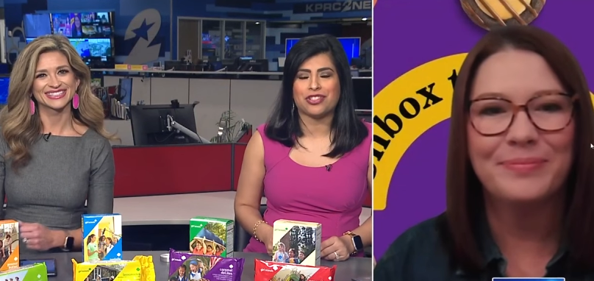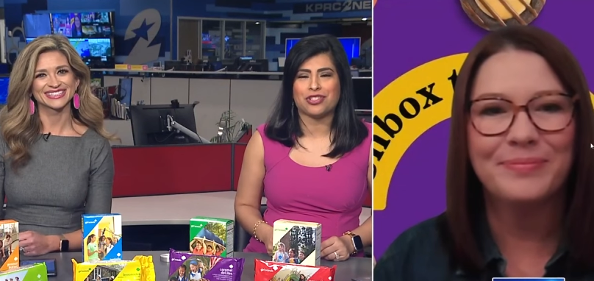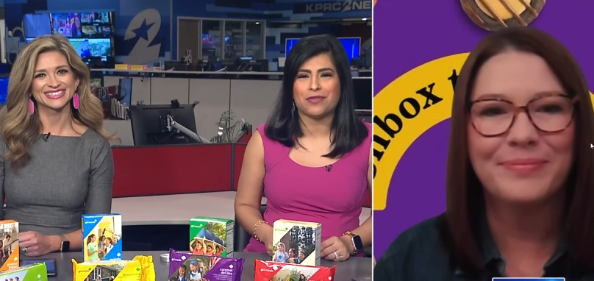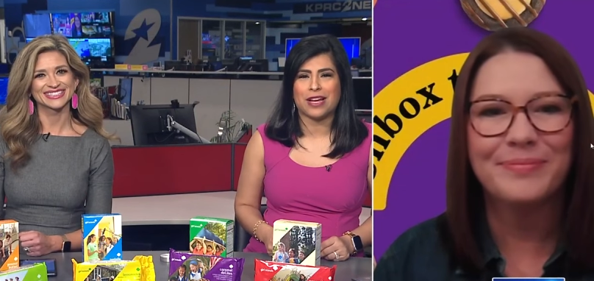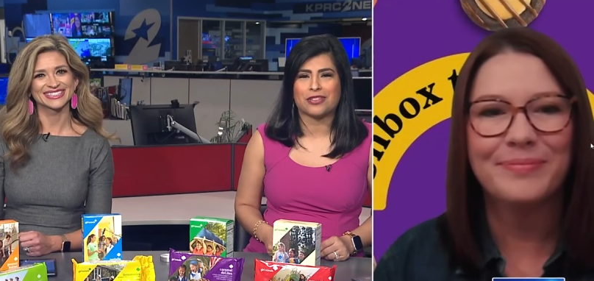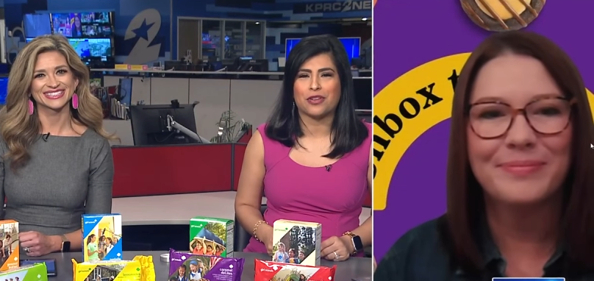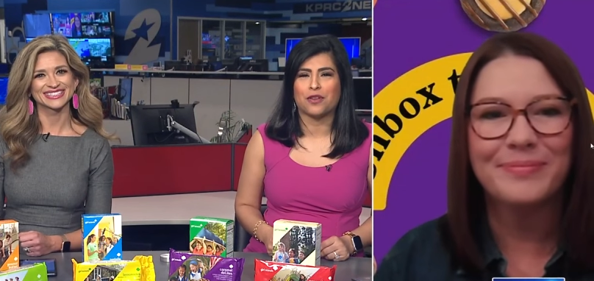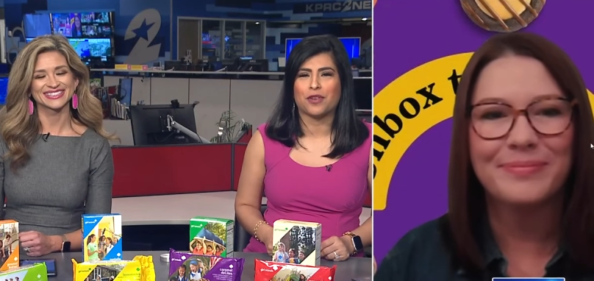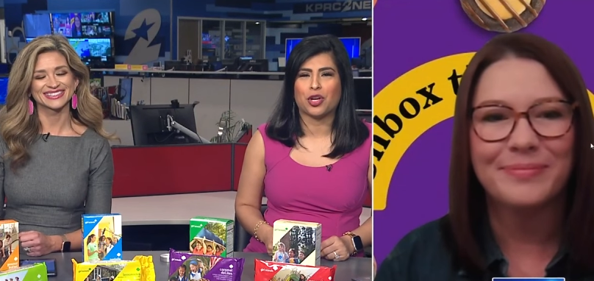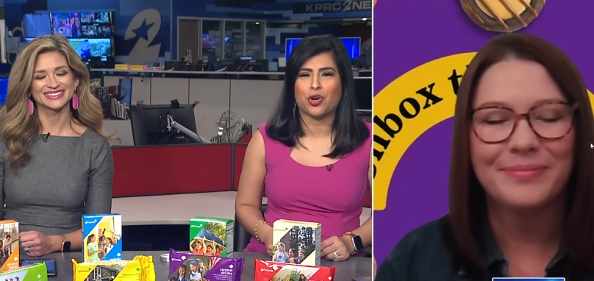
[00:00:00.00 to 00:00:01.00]
Speaker 1: Director over
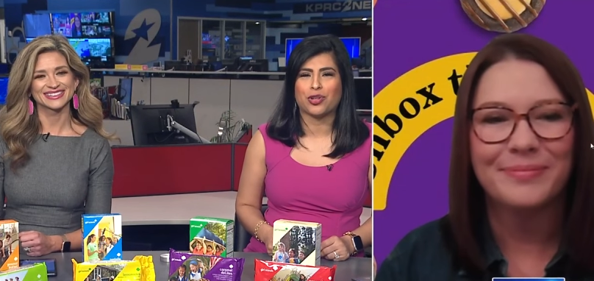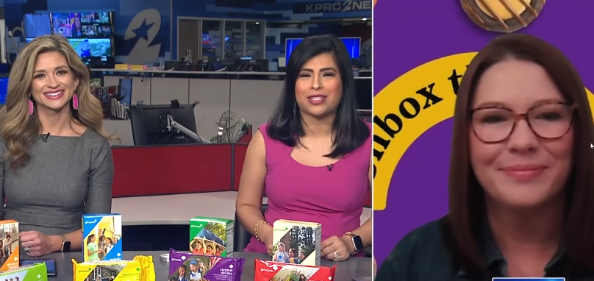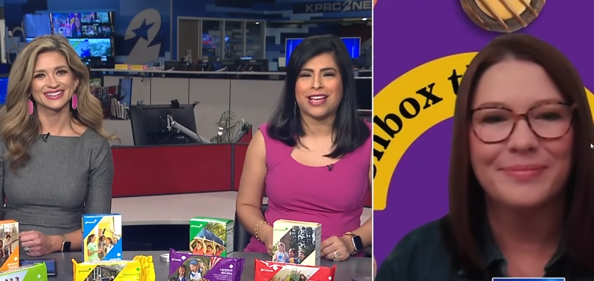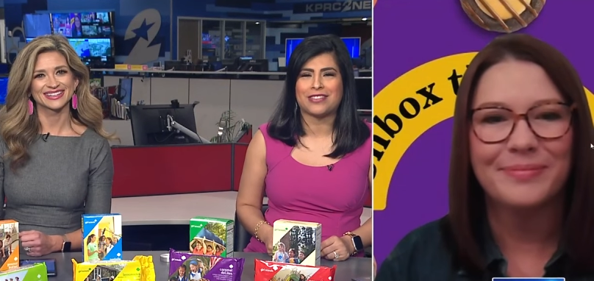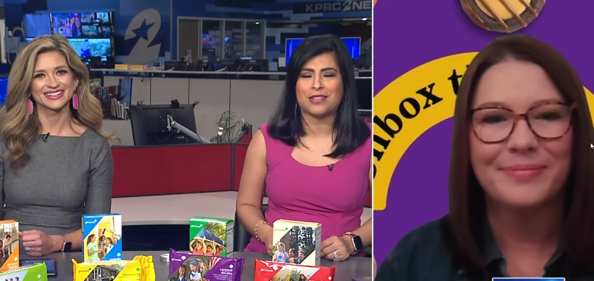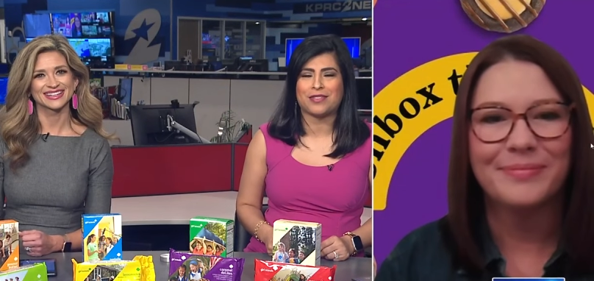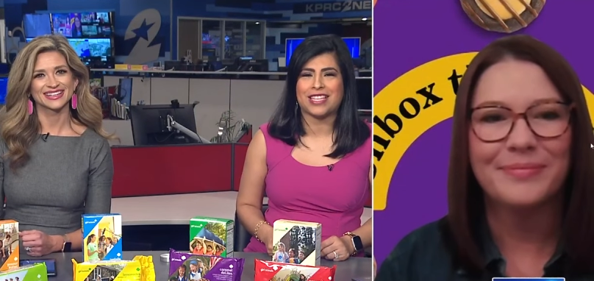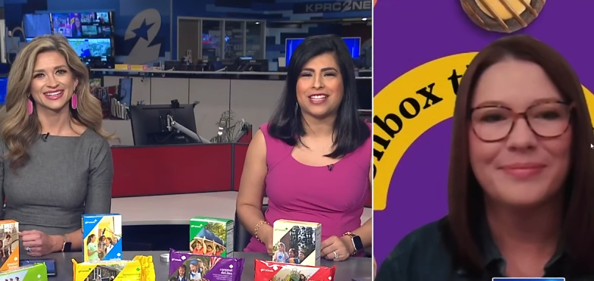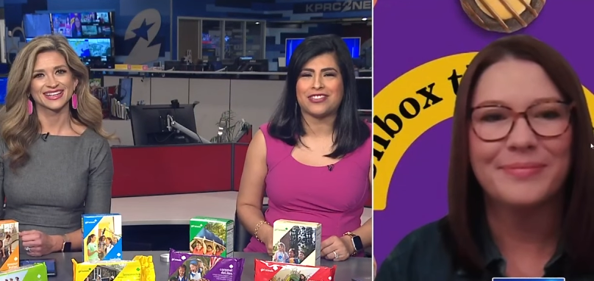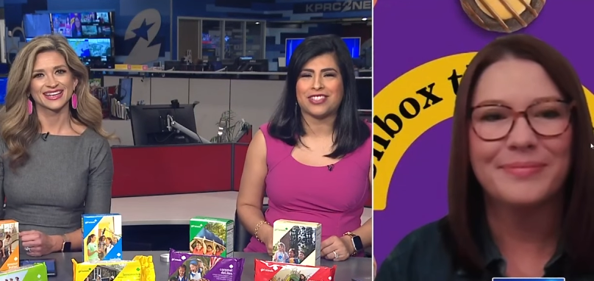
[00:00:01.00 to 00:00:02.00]
at Girl Scouts of
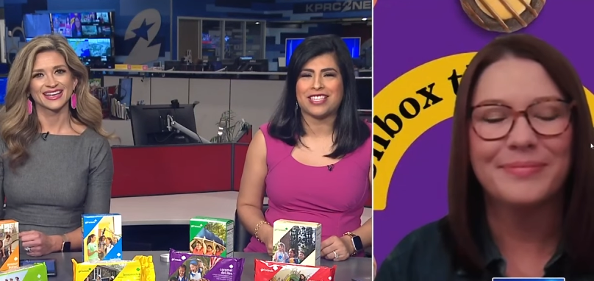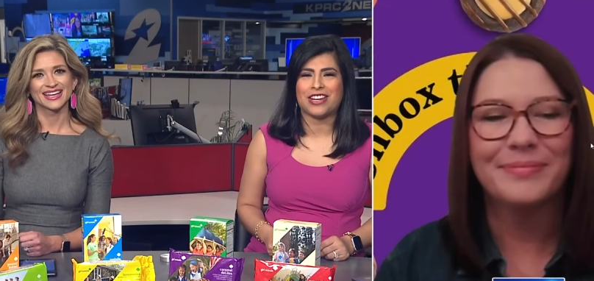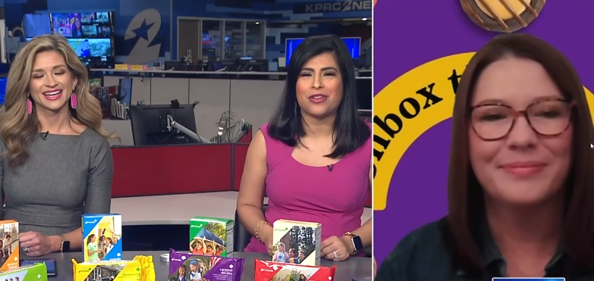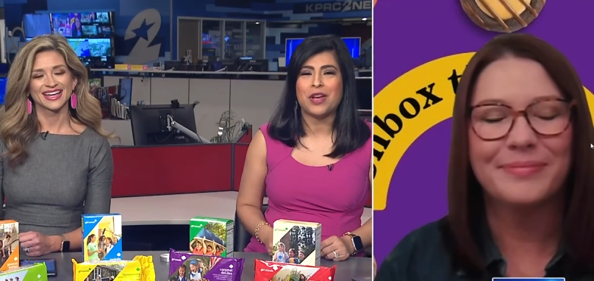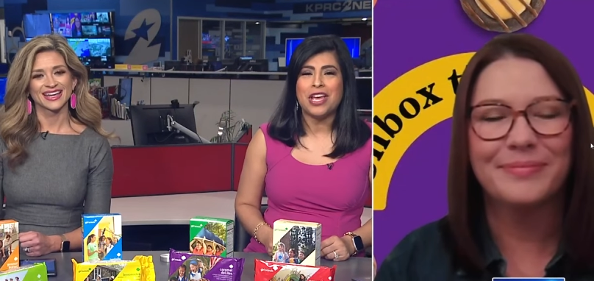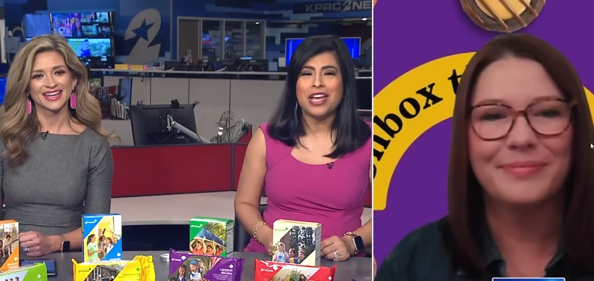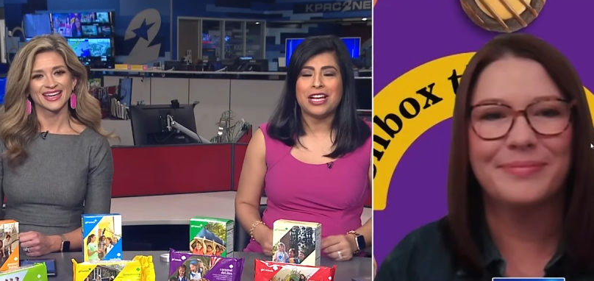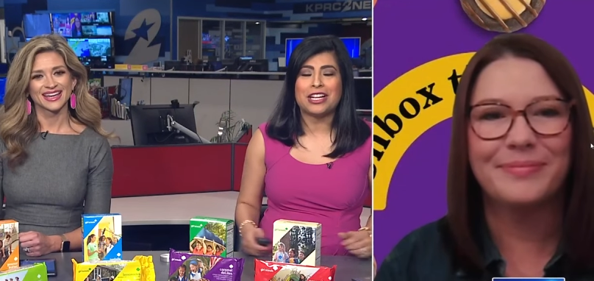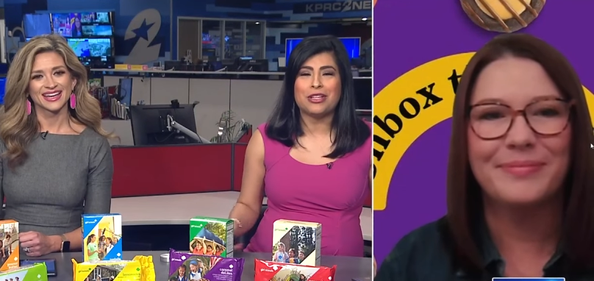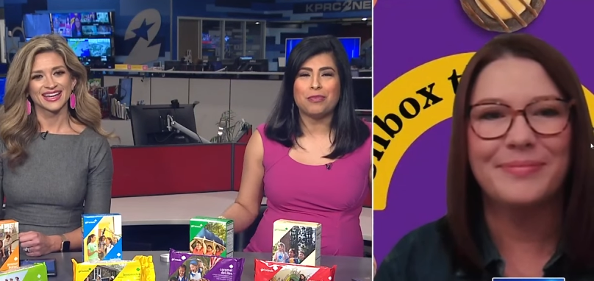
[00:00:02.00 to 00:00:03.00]
San Jacinto.
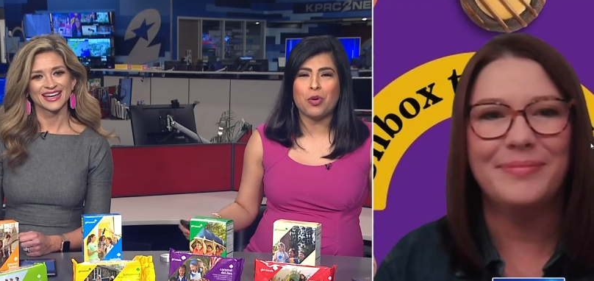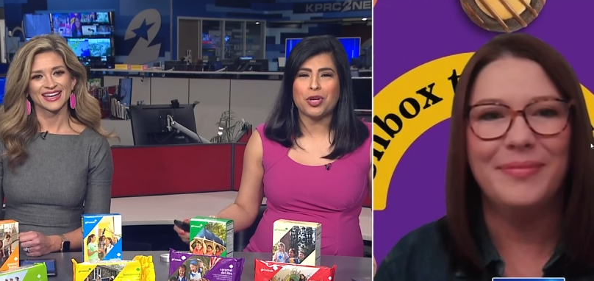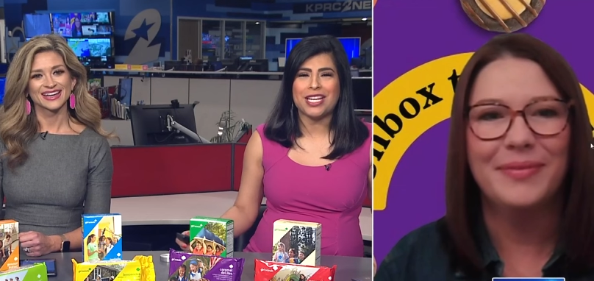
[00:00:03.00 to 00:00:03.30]
Good morning,